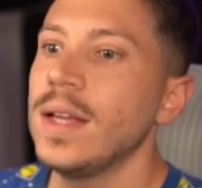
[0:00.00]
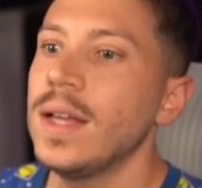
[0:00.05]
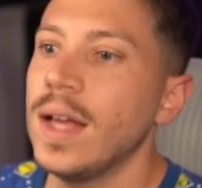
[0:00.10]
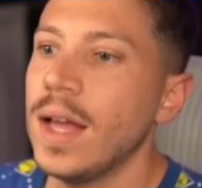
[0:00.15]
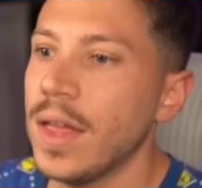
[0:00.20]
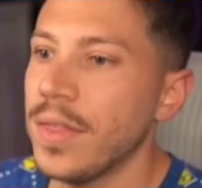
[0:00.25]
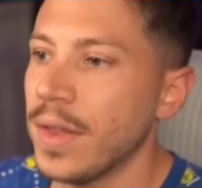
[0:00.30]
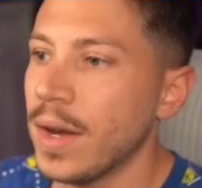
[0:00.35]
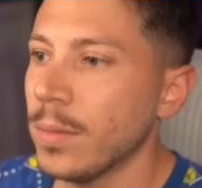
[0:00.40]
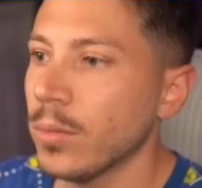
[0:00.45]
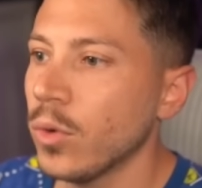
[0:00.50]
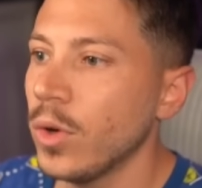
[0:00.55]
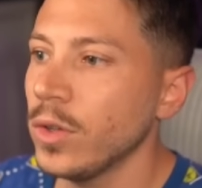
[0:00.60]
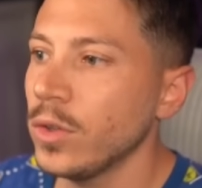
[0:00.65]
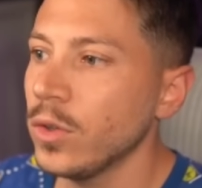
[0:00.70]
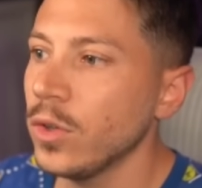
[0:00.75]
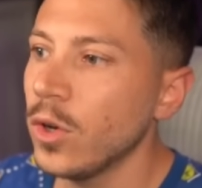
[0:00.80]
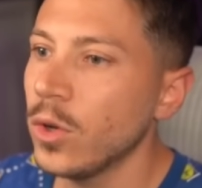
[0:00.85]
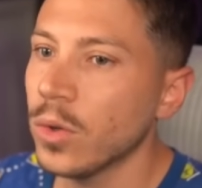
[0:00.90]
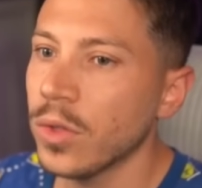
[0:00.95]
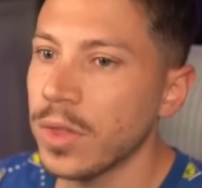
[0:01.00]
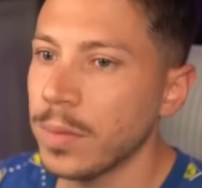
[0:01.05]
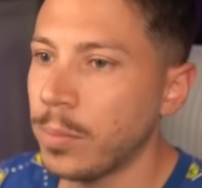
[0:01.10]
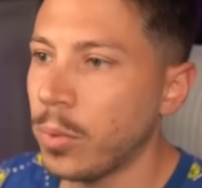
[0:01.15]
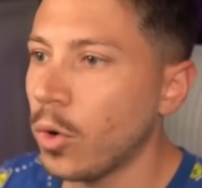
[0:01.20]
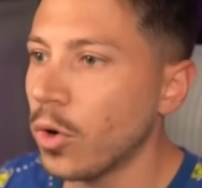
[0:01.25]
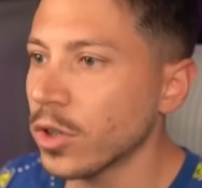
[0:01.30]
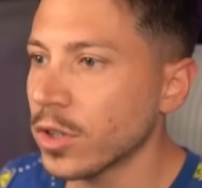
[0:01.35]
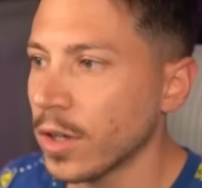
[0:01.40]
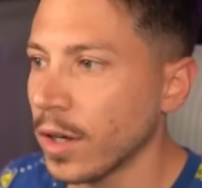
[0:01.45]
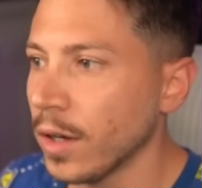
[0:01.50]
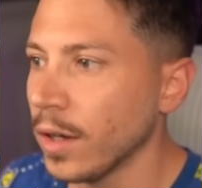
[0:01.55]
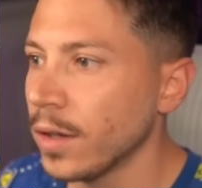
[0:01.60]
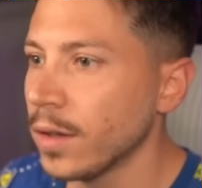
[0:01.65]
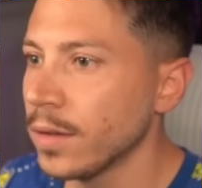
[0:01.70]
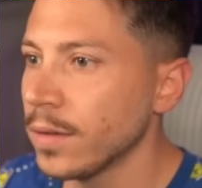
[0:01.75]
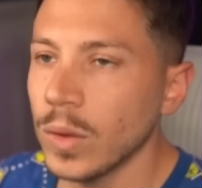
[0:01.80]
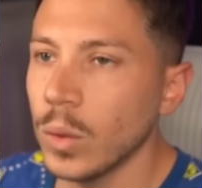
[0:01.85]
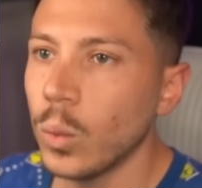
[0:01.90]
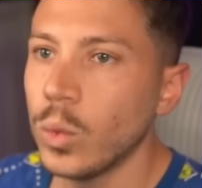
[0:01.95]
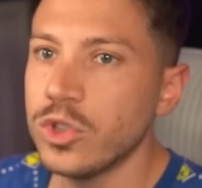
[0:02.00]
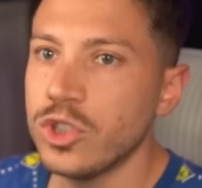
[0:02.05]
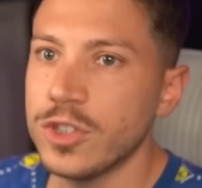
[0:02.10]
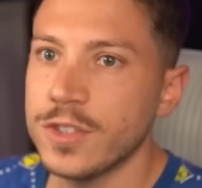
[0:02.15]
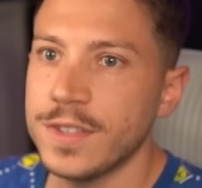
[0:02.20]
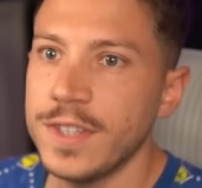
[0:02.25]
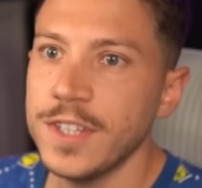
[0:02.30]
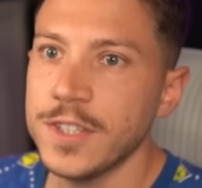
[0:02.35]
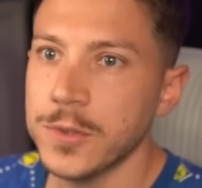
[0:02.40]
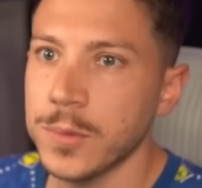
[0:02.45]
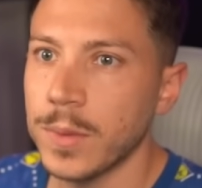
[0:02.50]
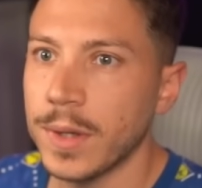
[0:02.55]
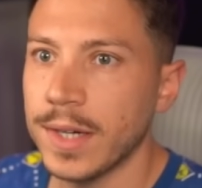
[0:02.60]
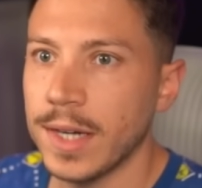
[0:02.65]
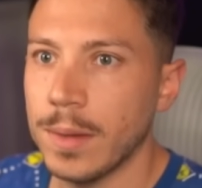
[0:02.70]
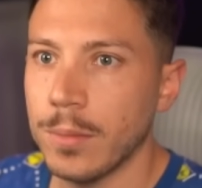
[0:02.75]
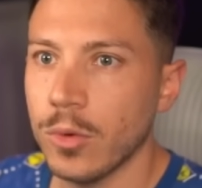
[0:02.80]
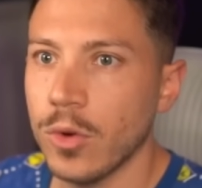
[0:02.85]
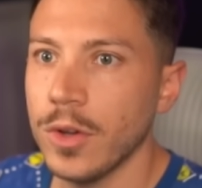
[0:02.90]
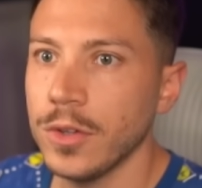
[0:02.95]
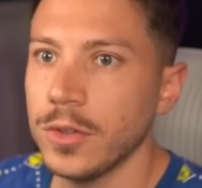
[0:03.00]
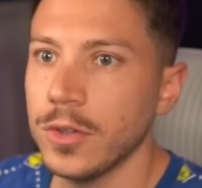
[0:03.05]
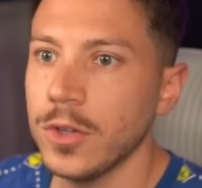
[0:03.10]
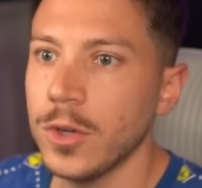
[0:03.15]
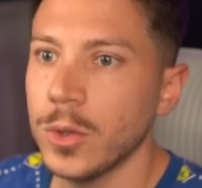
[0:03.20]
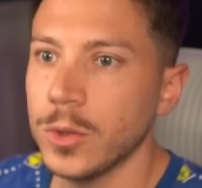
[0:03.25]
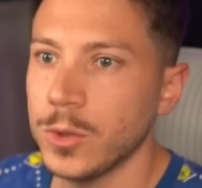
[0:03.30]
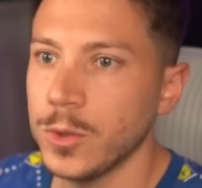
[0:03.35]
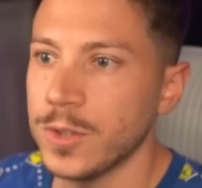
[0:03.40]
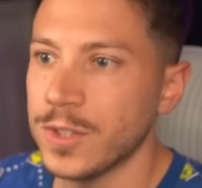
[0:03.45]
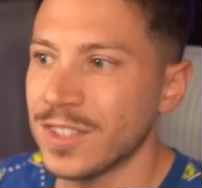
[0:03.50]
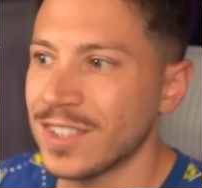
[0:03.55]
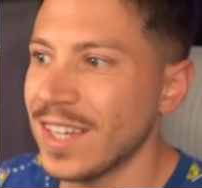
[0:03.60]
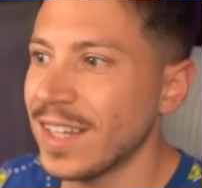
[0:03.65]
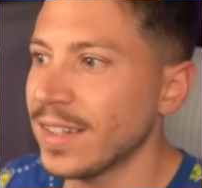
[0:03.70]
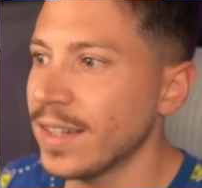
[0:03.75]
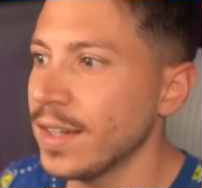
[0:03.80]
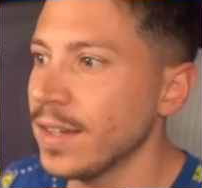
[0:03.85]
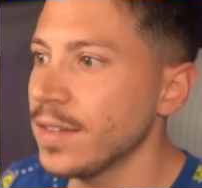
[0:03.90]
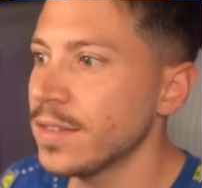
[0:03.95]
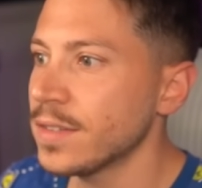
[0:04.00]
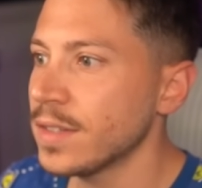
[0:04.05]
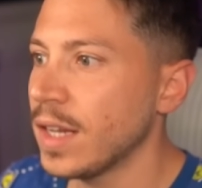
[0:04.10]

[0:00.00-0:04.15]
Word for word: And then I'm going to go to the portal, which is this one. And I'm going to go to settings.